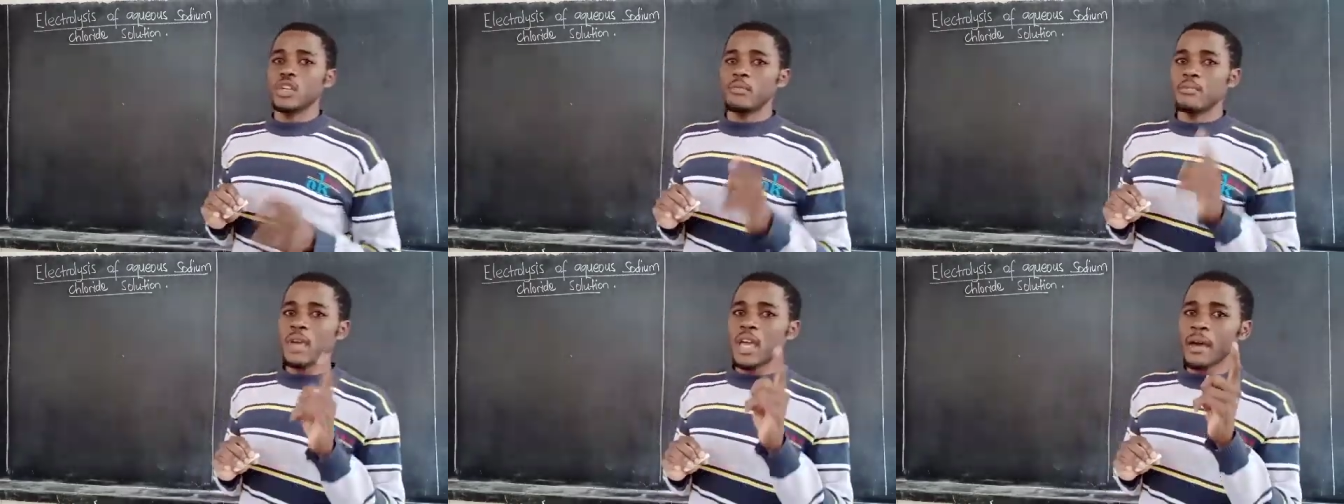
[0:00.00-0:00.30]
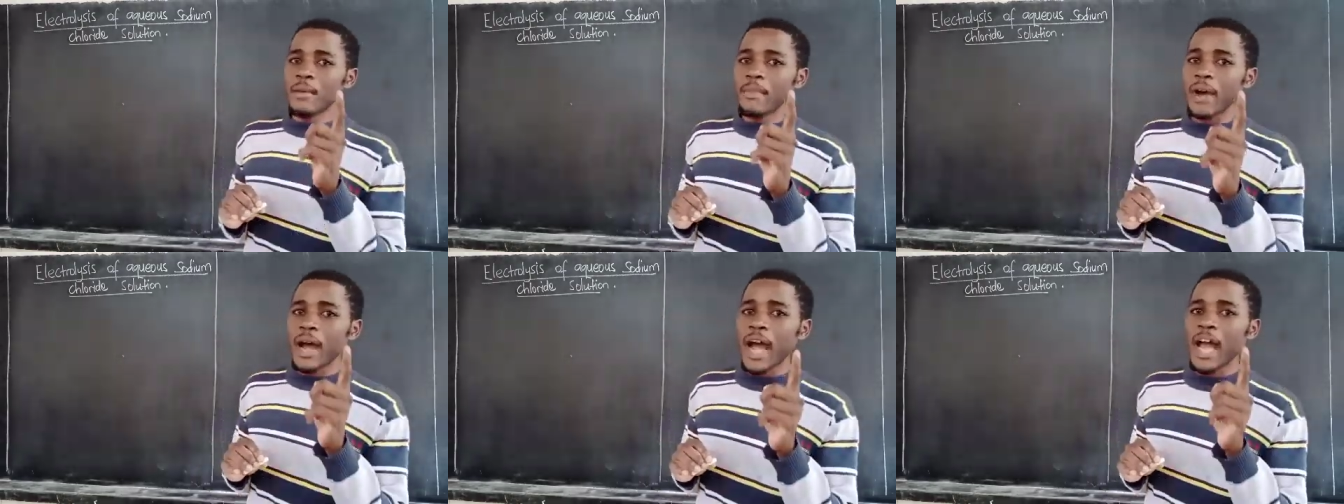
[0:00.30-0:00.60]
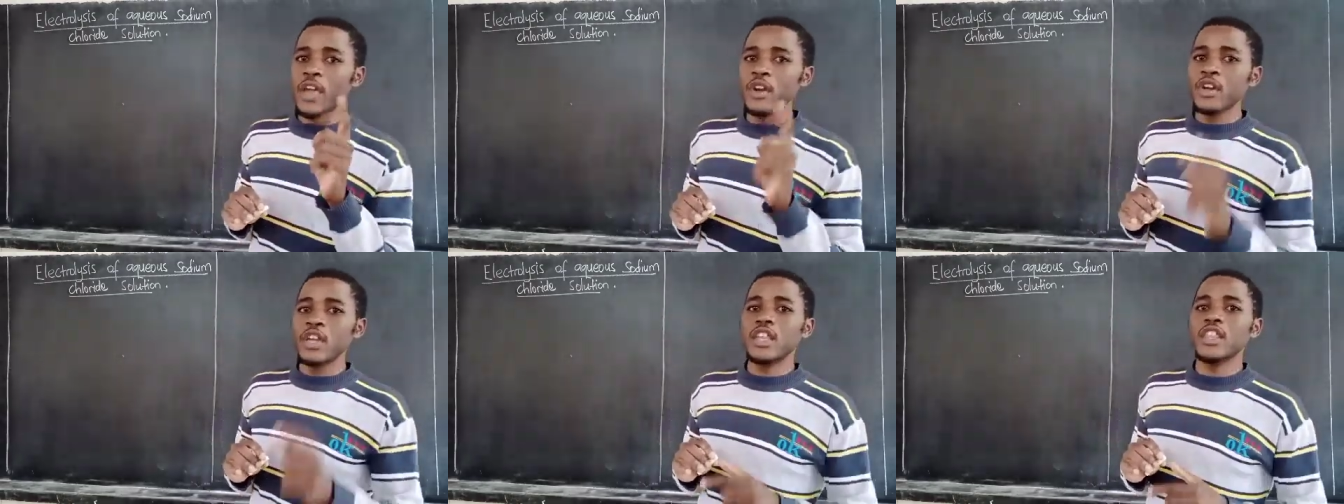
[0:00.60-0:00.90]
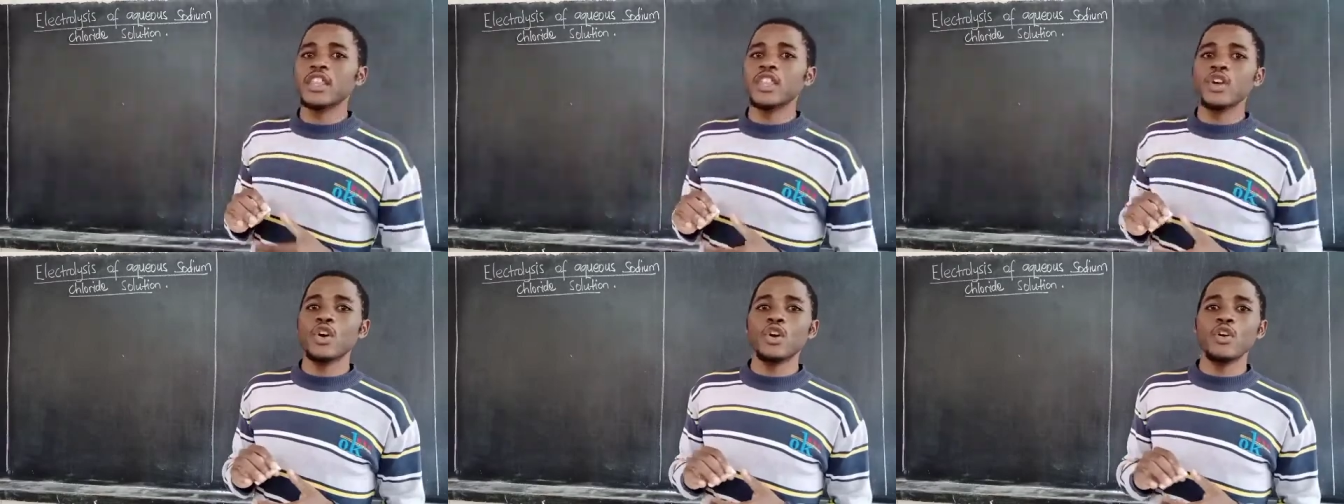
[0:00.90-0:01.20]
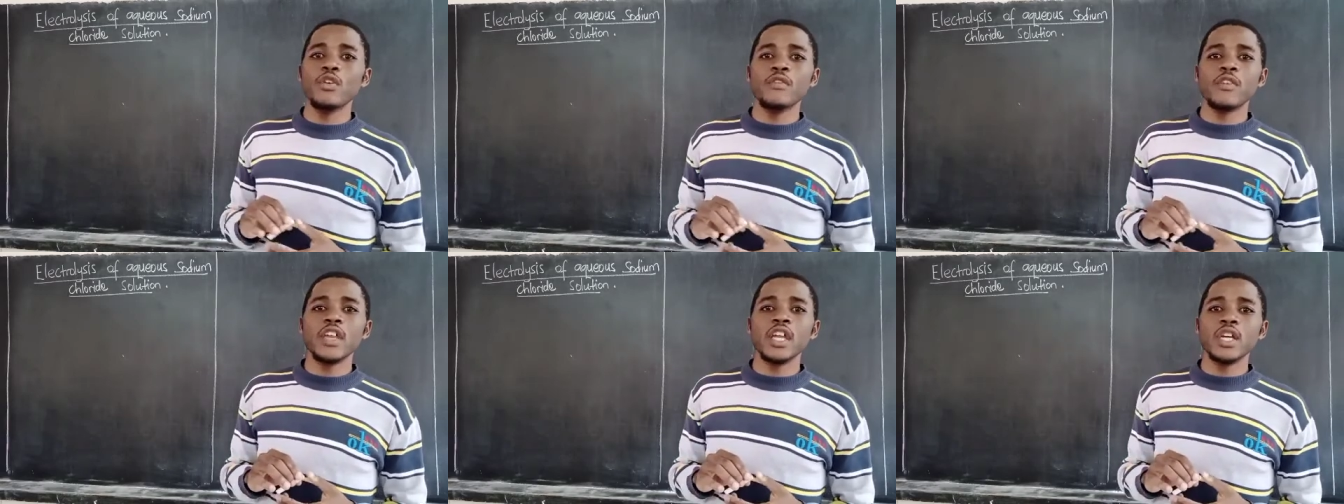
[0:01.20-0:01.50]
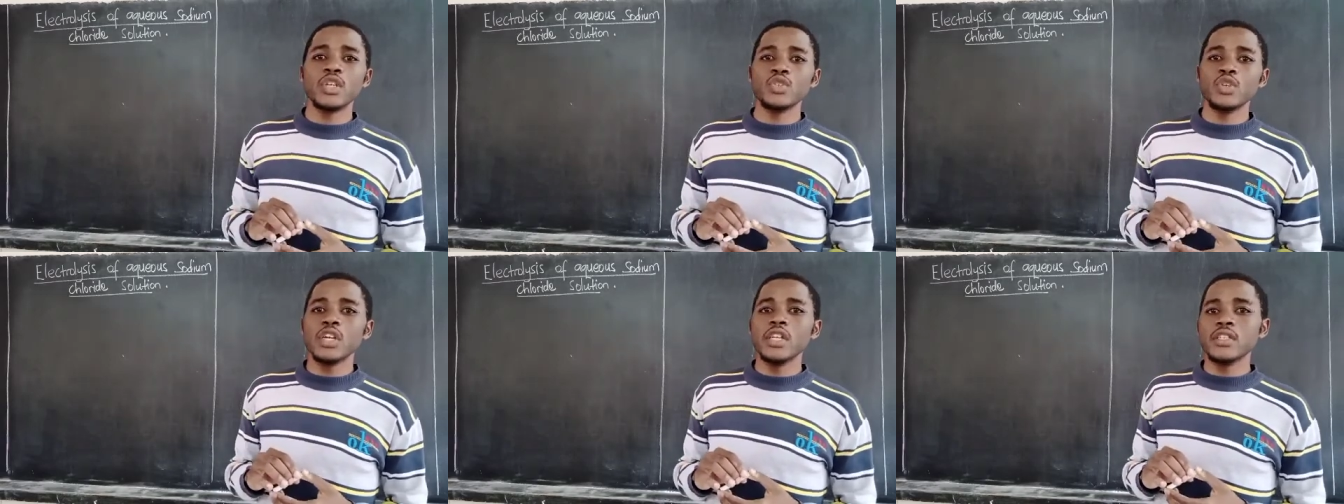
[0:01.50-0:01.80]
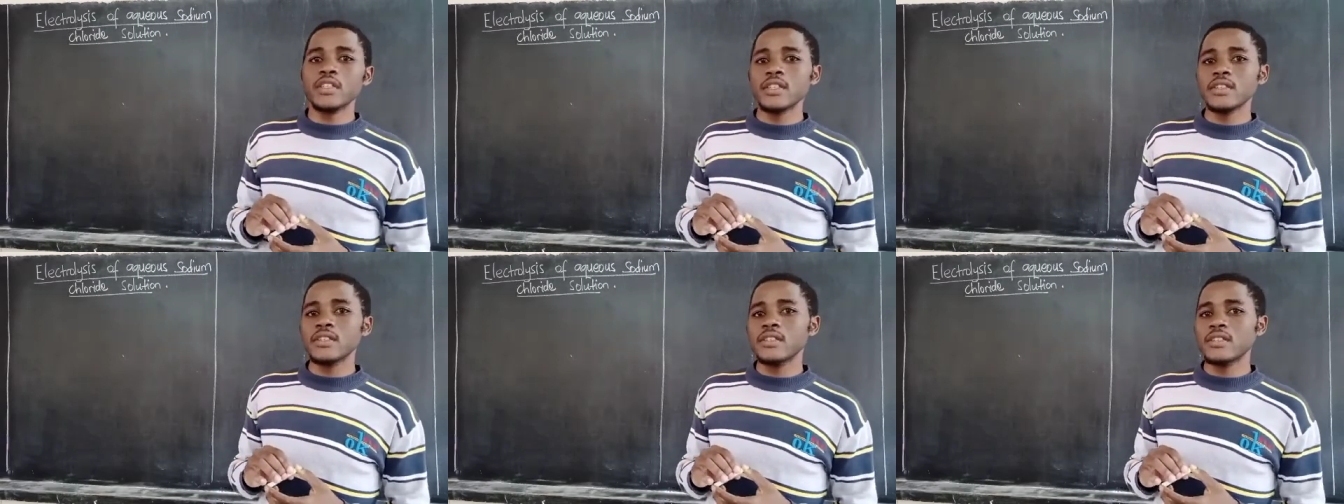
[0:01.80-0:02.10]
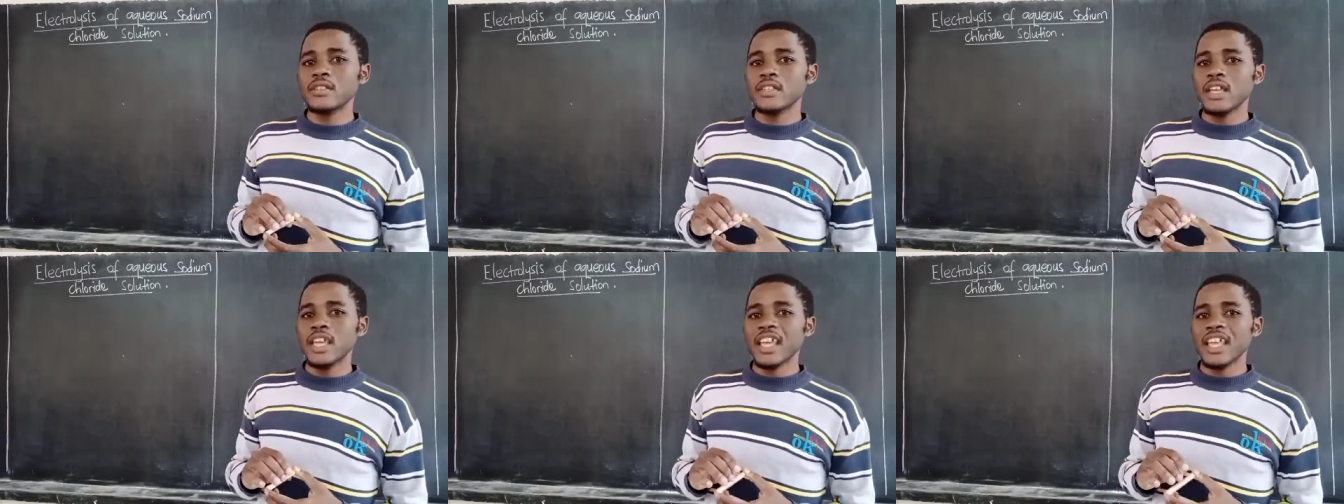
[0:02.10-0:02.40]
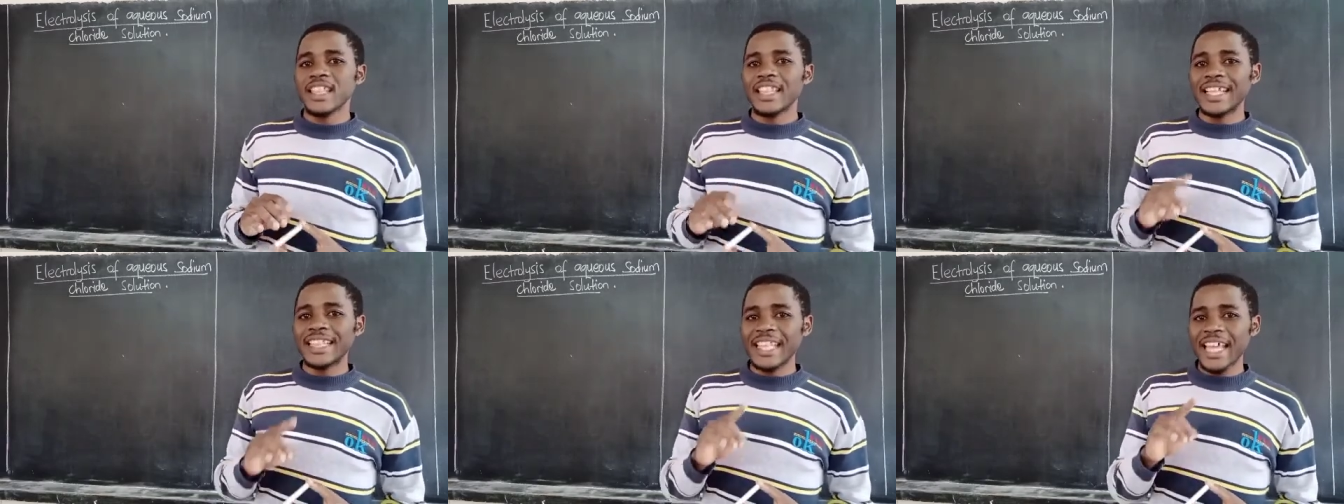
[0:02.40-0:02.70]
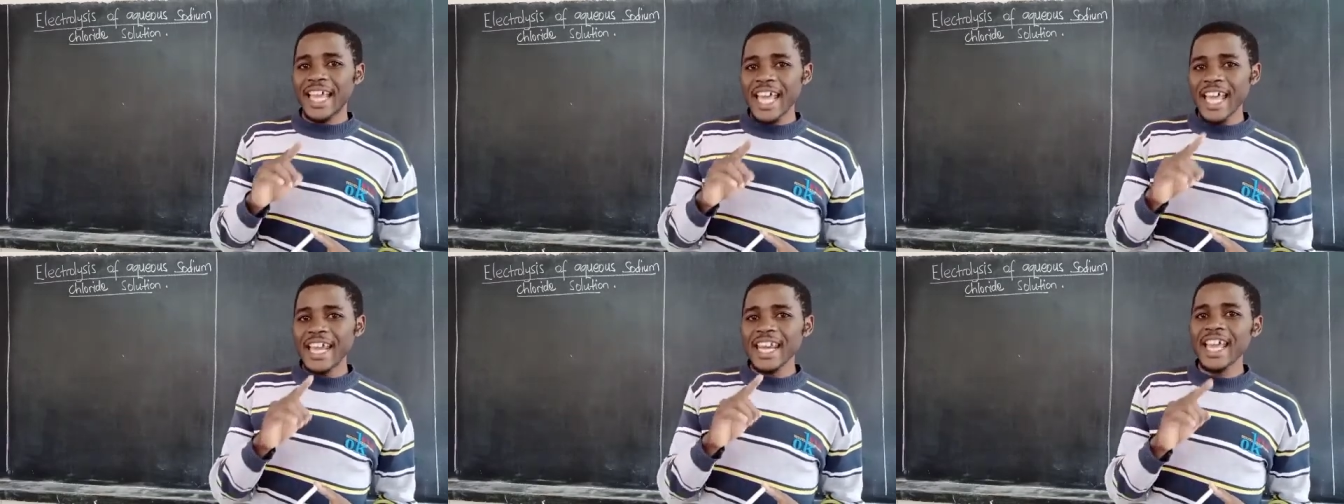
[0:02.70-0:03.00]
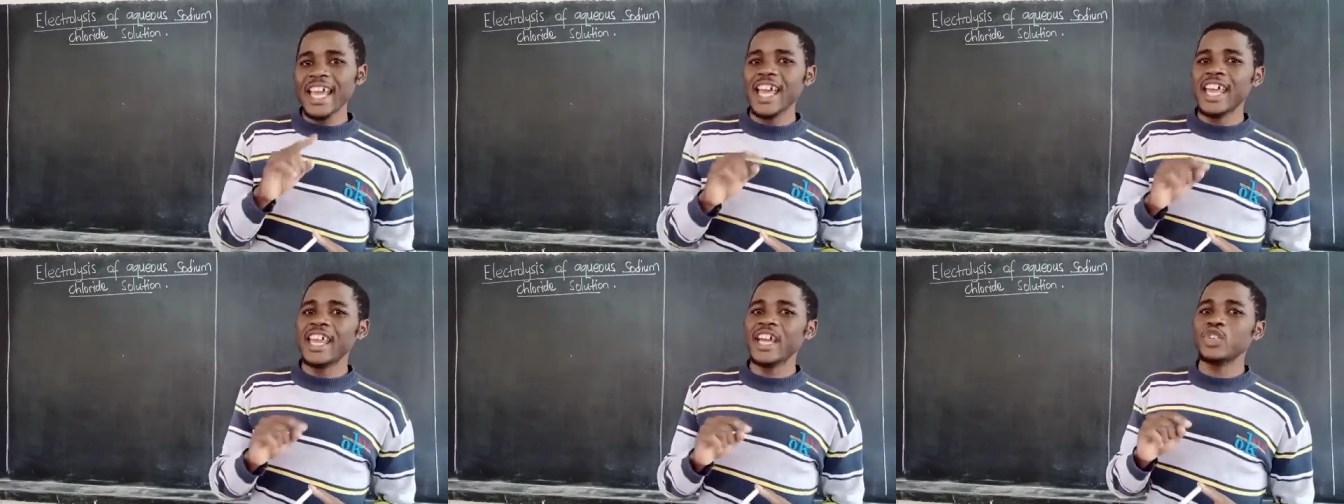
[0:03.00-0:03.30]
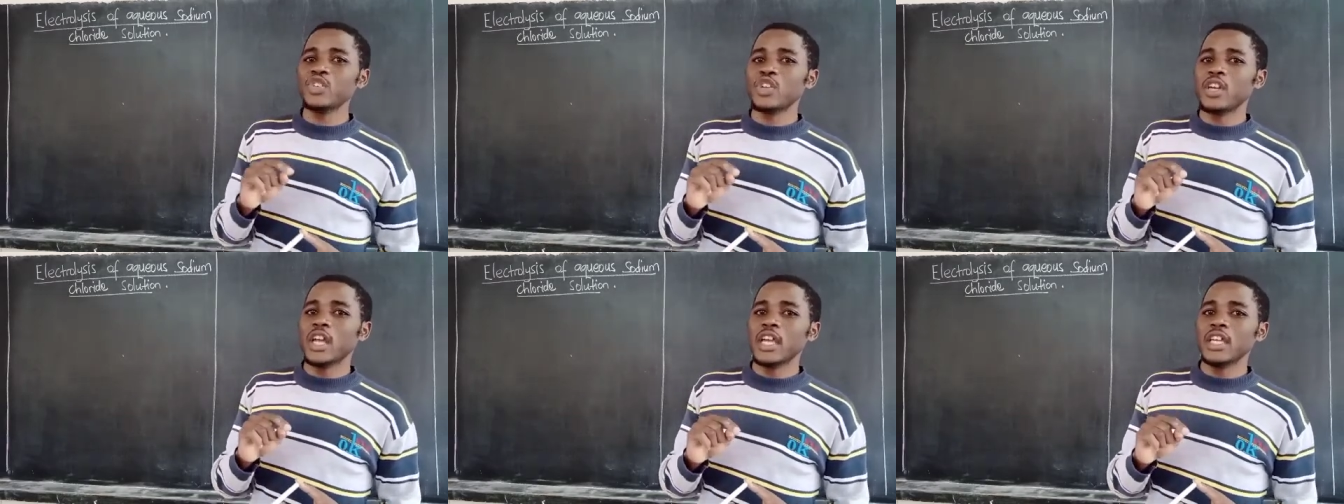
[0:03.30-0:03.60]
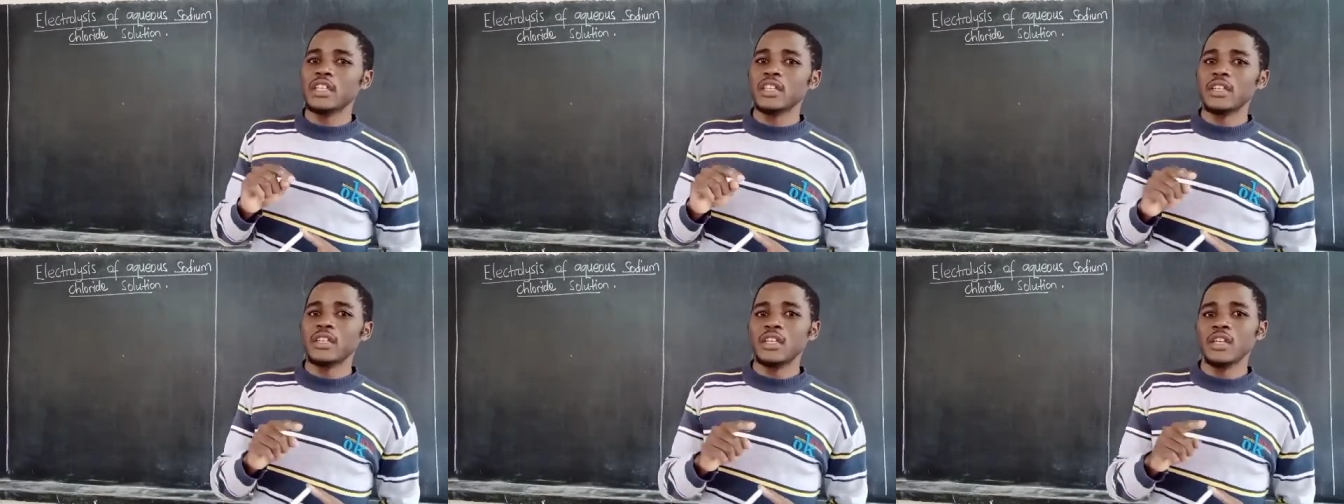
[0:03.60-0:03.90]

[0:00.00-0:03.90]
Remember ionic theory of electrolysis, that any electrolyte